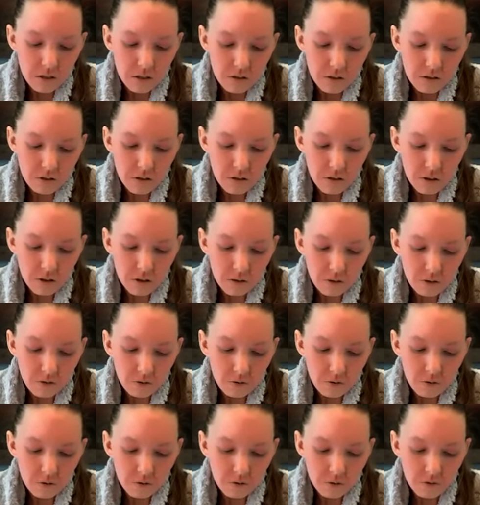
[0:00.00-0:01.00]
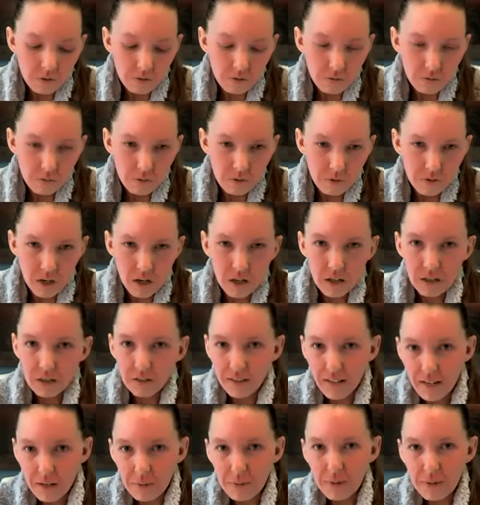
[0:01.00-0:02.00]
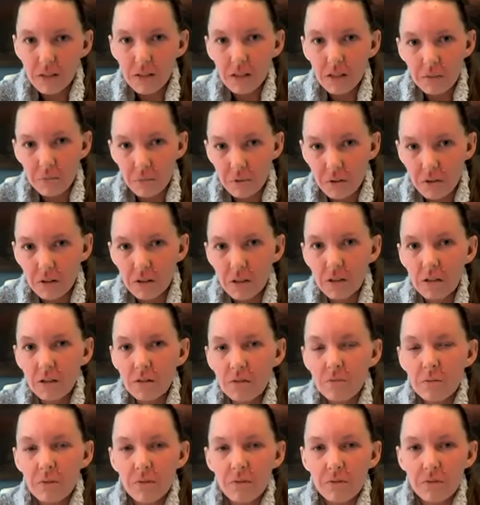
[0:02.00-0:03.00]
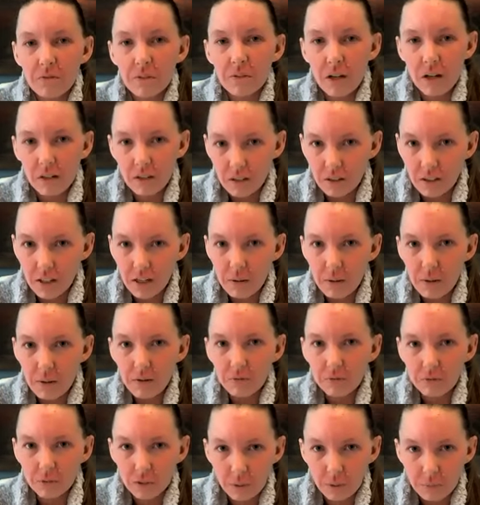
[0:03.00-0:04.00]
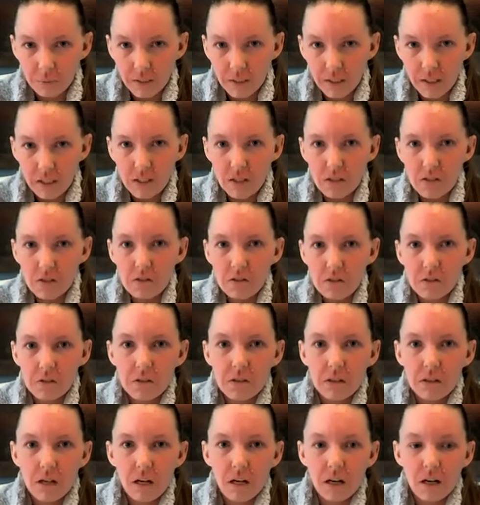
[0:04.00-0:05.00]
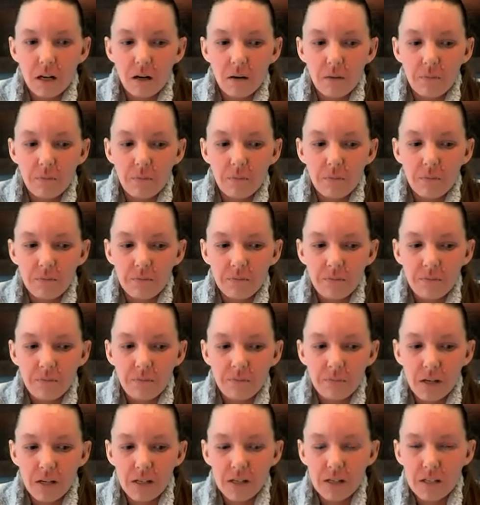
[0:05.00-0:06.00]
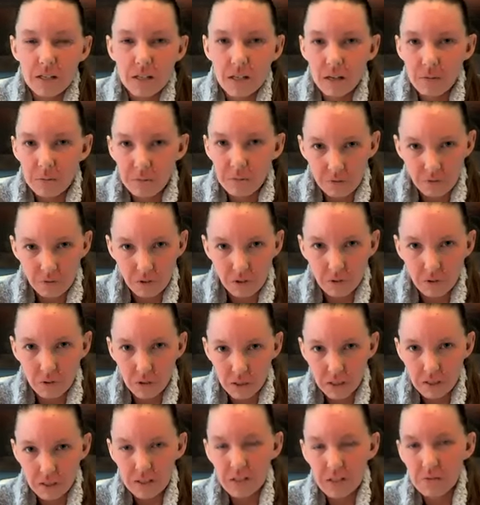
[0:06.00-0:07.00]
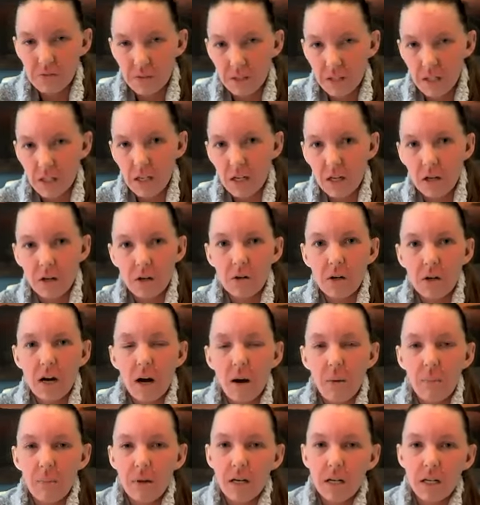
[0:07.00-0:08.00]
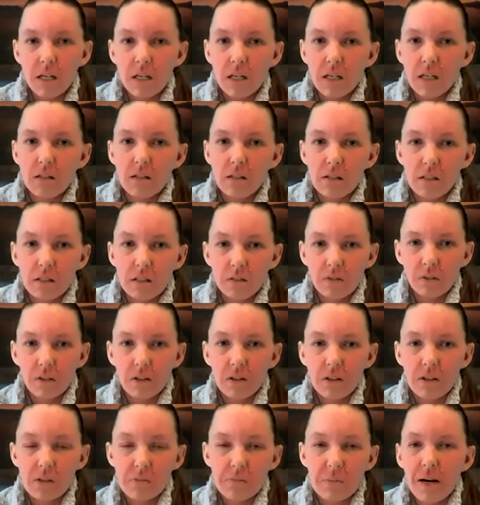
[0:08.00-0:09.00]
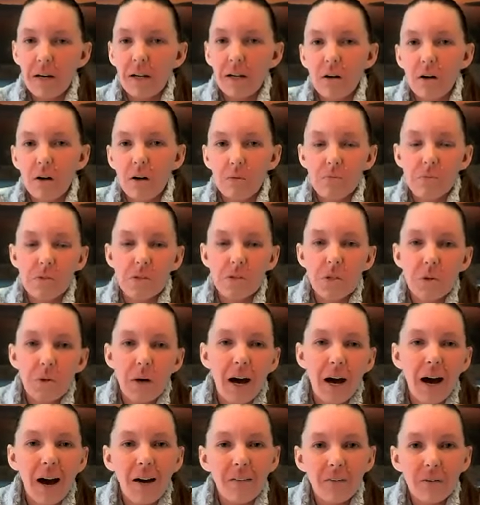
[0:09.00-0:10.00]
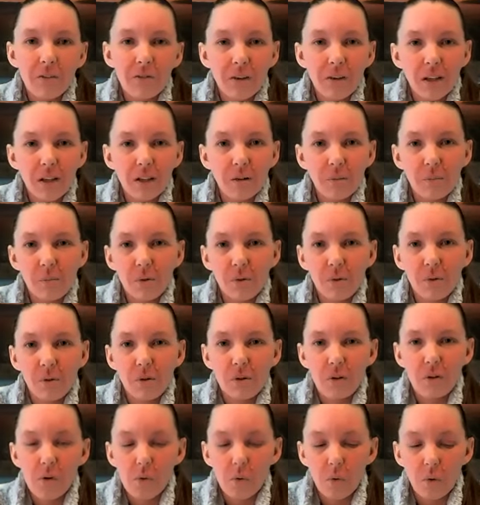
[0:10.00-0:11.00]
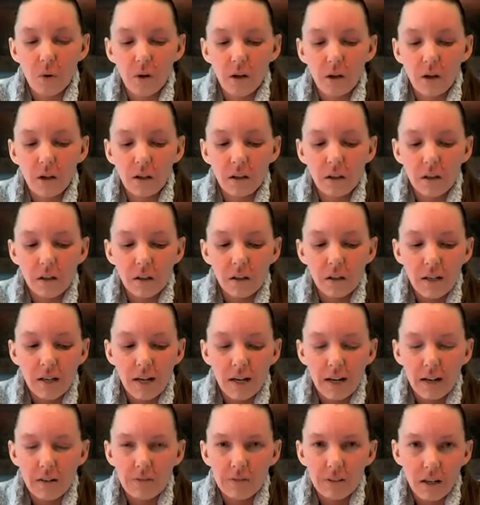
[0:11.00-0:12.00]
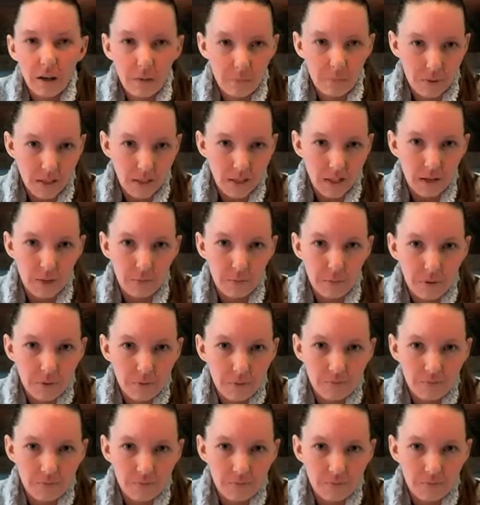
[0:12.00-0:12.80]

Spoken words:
So we've talked a lot about the community. We've talked a lot about floor plans. At the time of recording this video, how many different spec homes do you have available or have coming up?